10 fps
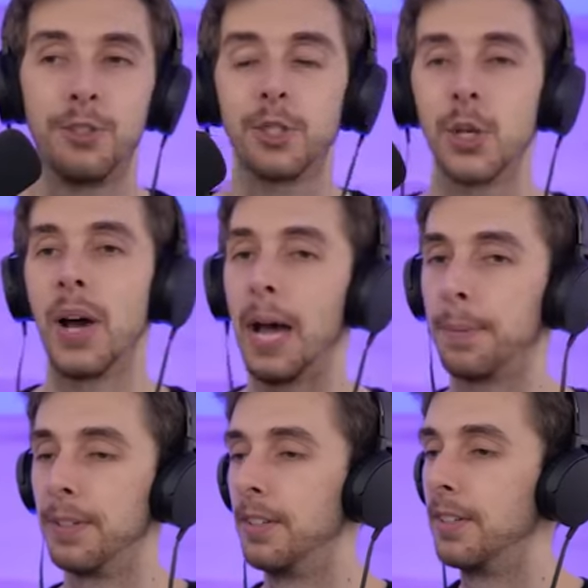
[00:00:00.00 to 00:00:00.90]
it just so
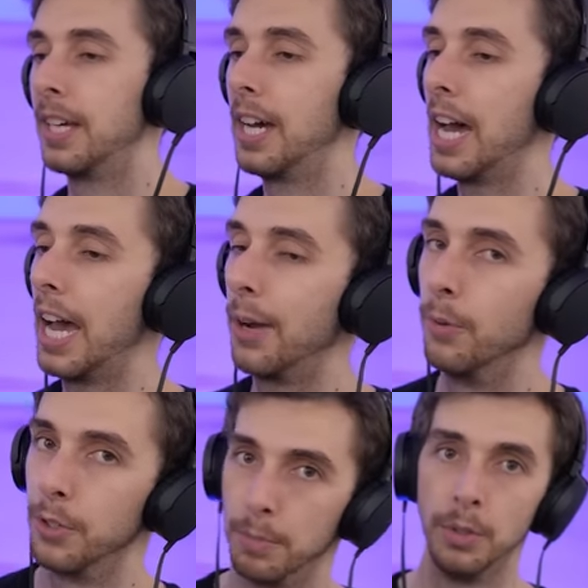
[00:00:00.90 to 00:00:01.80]
happened that I
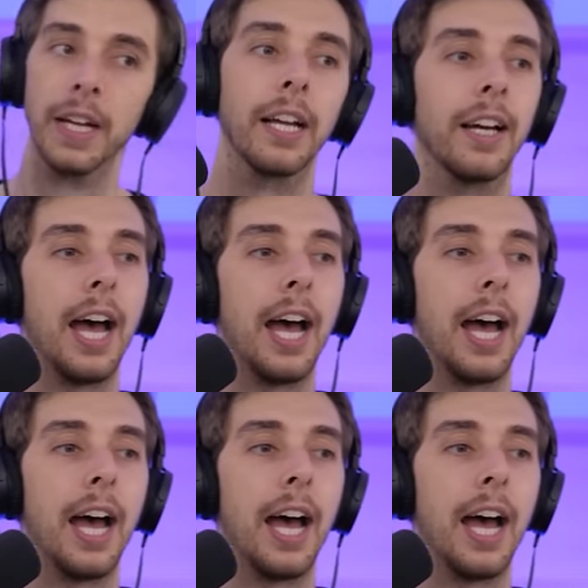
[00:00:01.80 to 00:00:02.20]
was moving